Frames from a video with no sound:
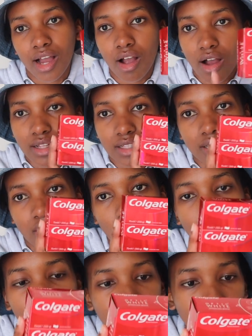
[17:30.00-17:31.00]
got
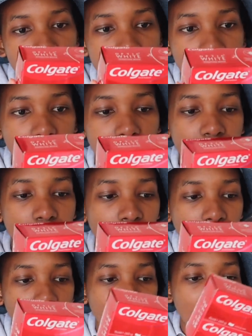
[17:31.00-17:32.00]
Colgate, and
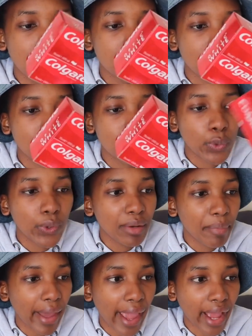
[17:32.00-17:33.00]
it's a twin
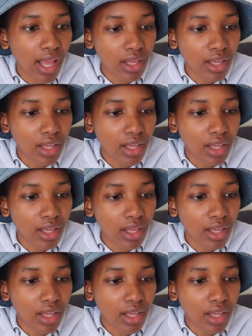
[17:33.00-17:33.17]
pack,